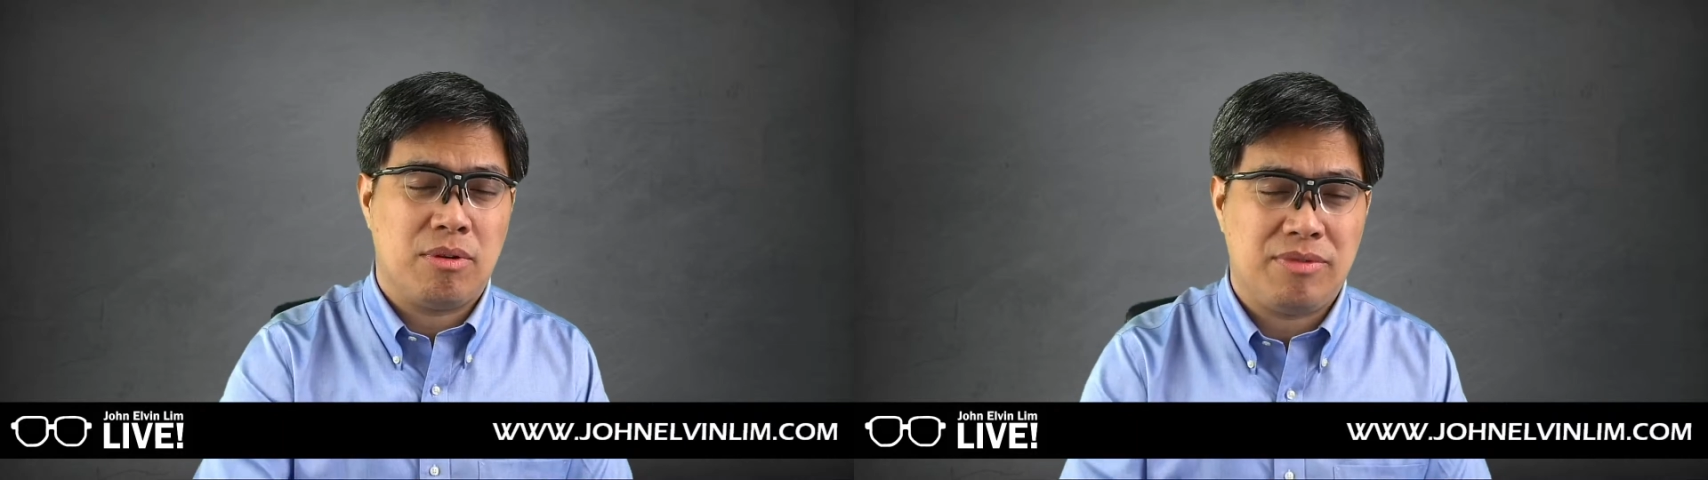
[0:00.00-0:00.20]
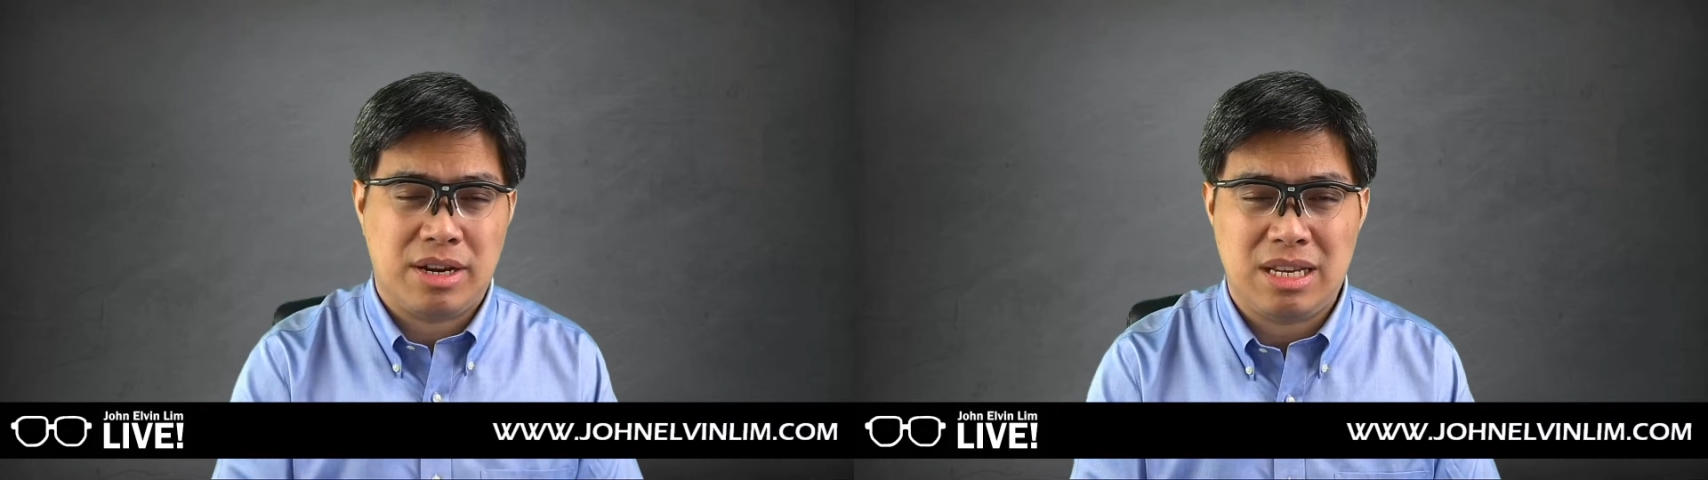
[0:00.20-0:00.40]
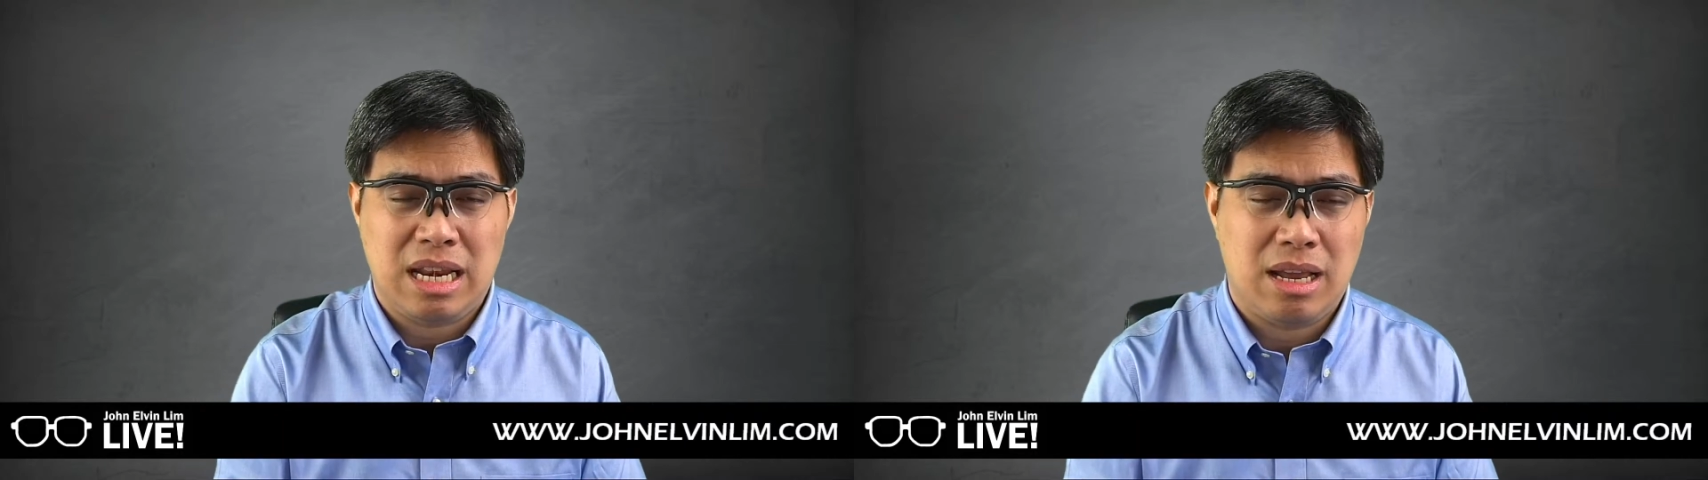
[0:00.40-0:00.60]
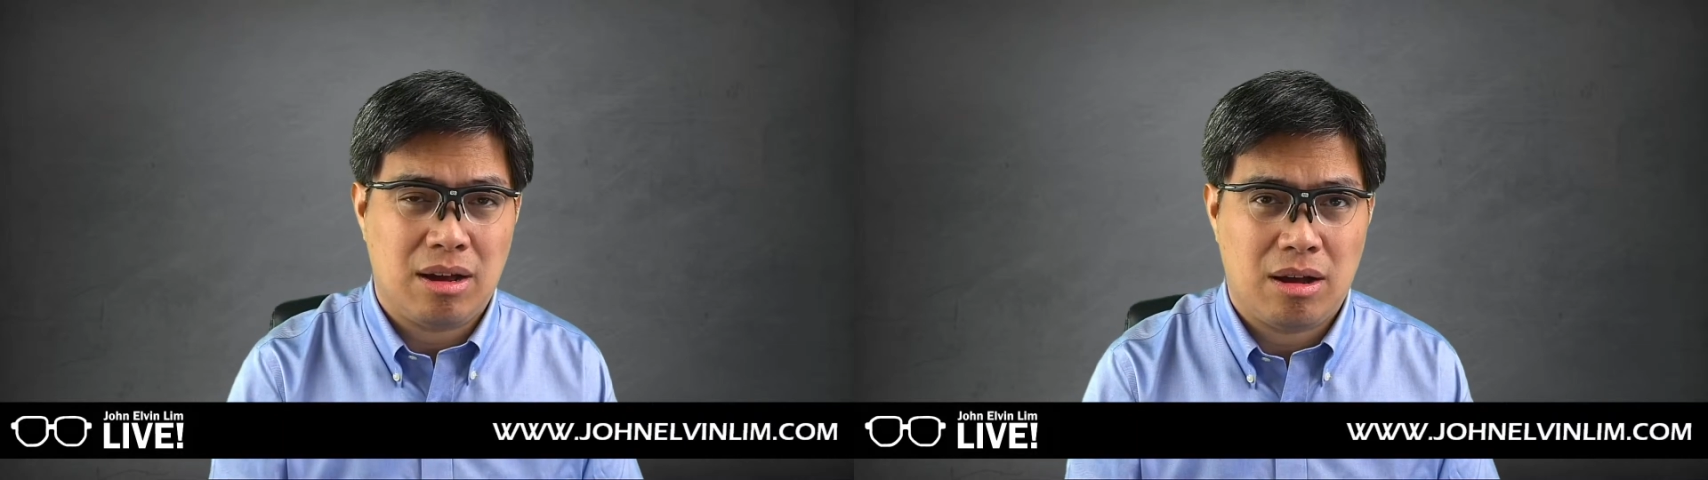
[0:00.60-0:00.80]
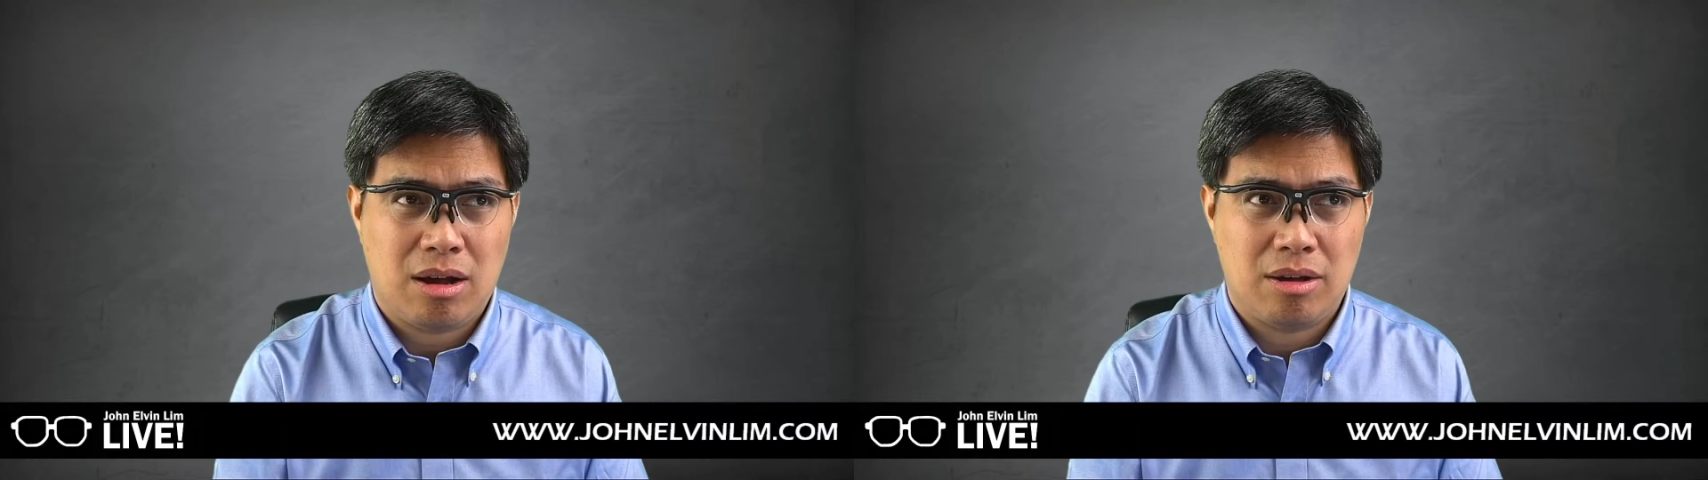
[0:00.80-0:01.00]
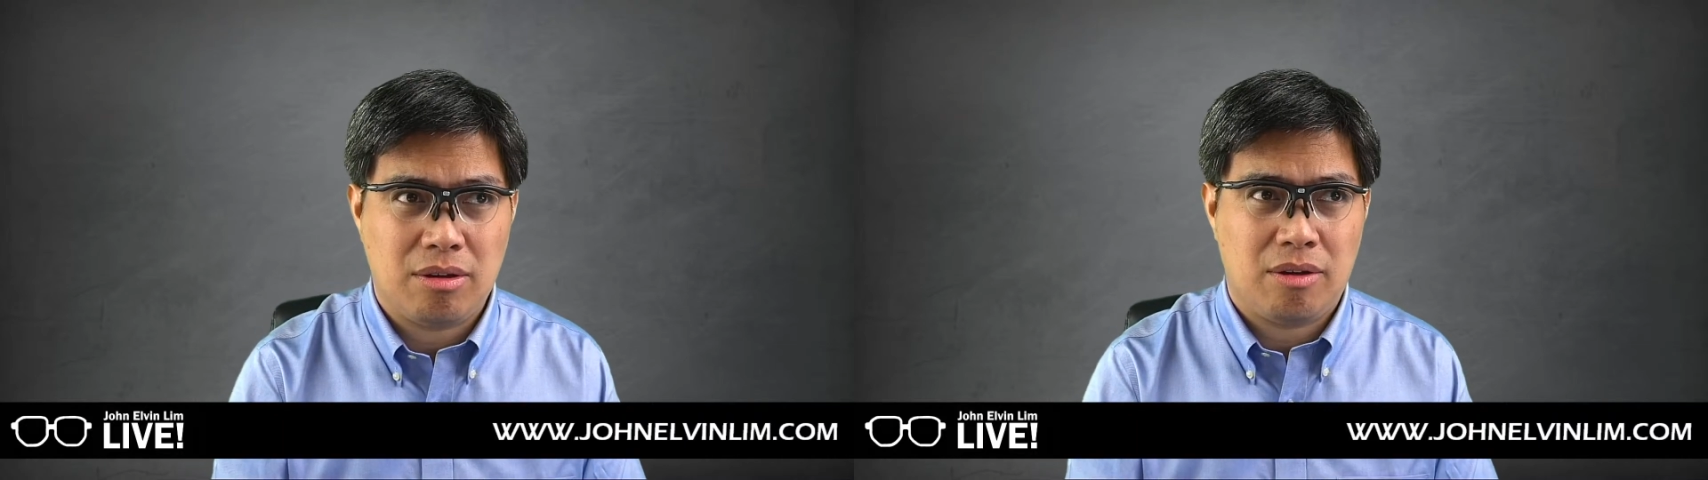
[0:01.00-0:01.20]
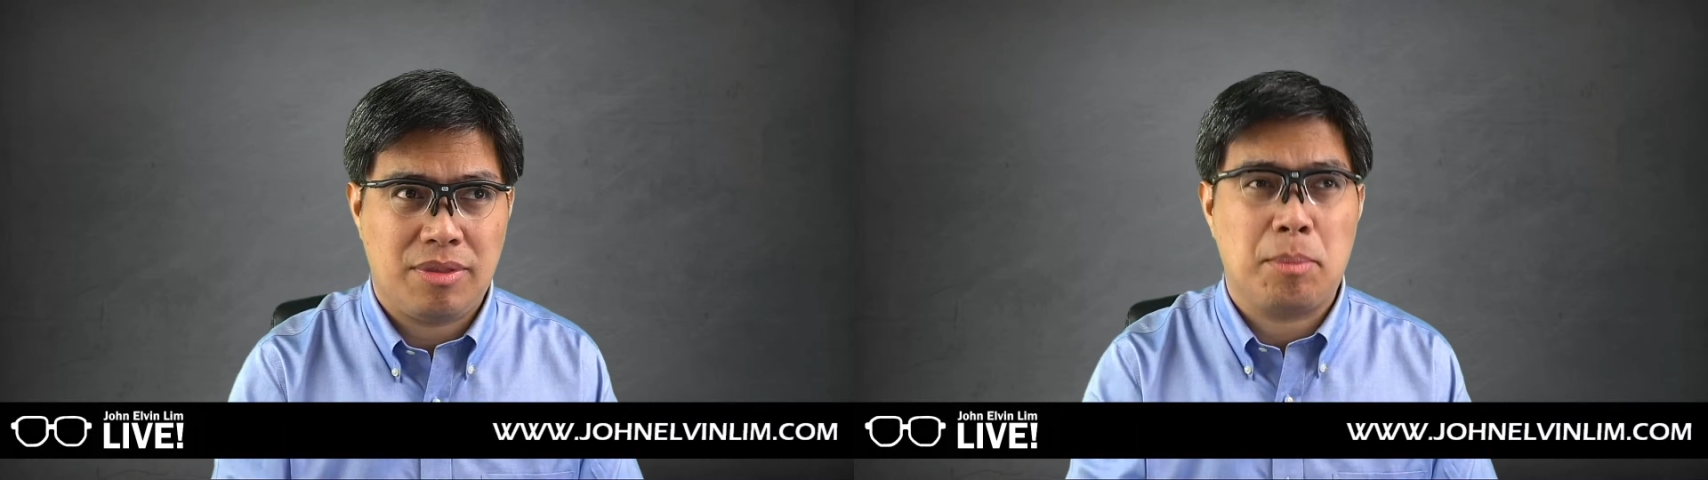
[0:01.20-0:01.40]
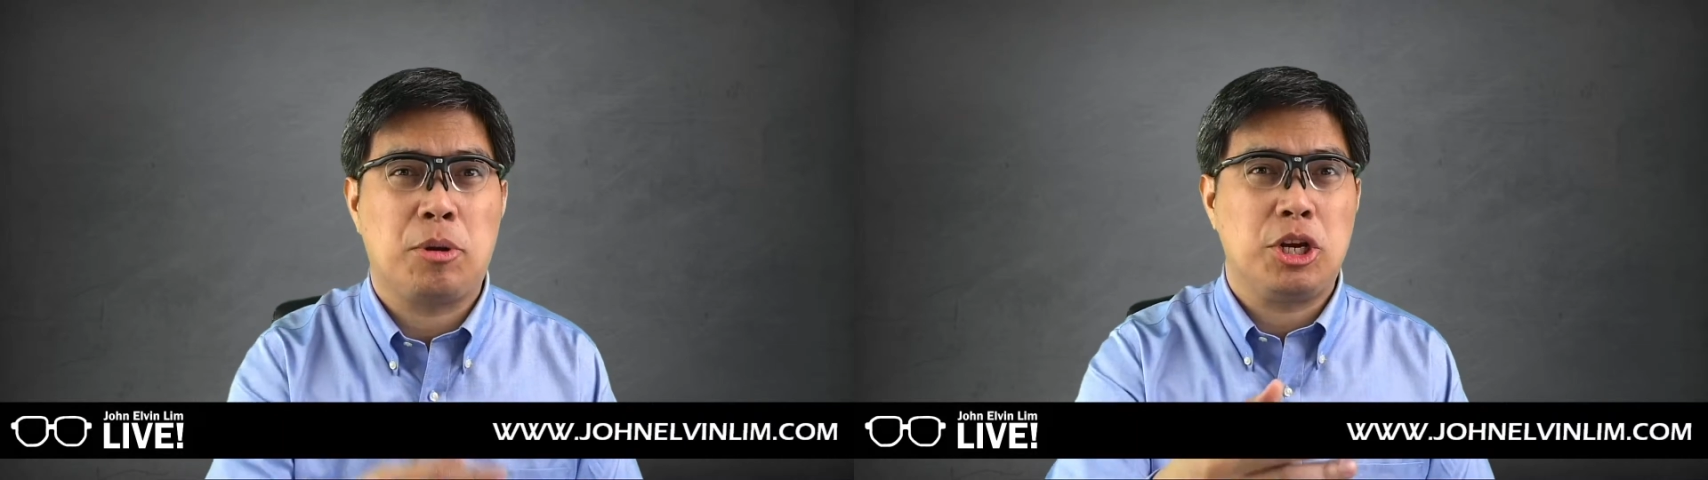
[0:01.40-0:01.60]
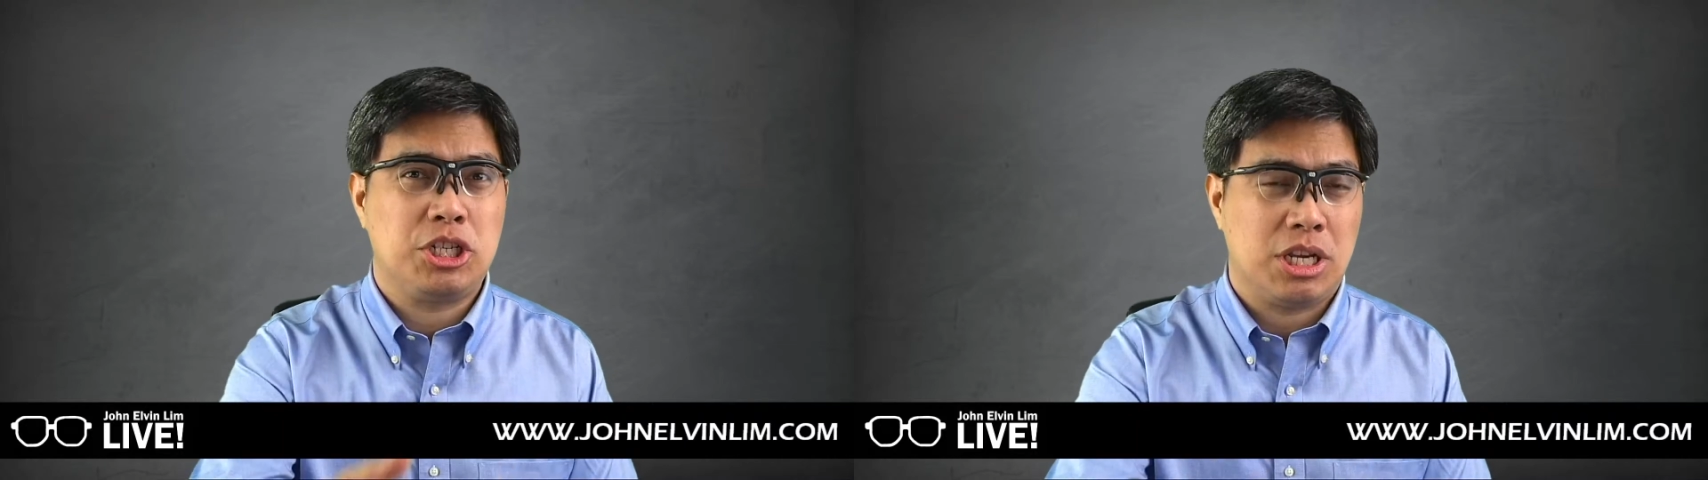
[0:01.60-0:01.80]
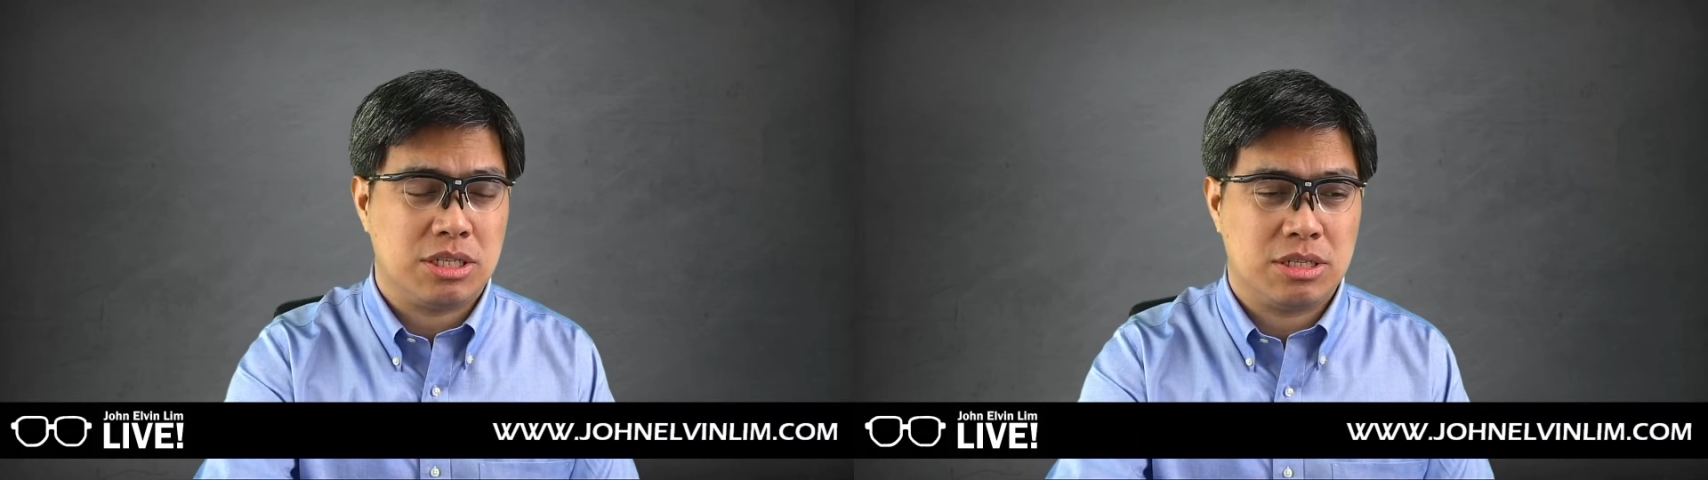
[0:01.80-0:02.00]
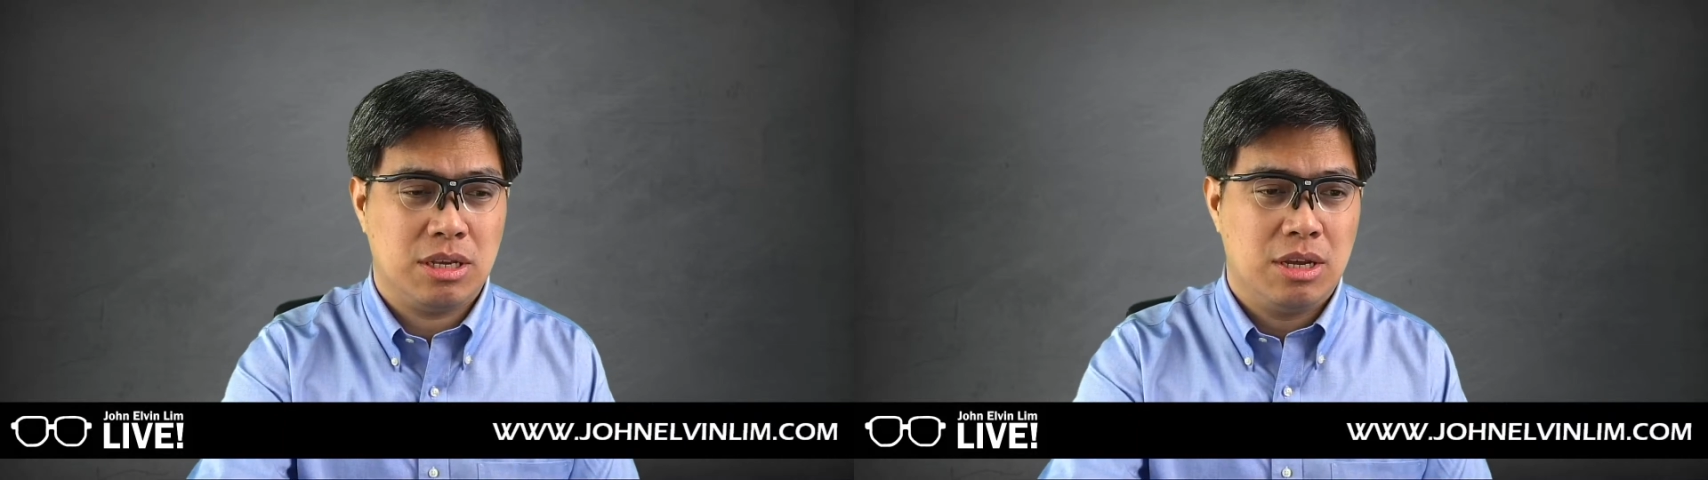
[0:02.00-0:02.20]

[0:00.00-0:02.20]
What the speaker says: of their purchase.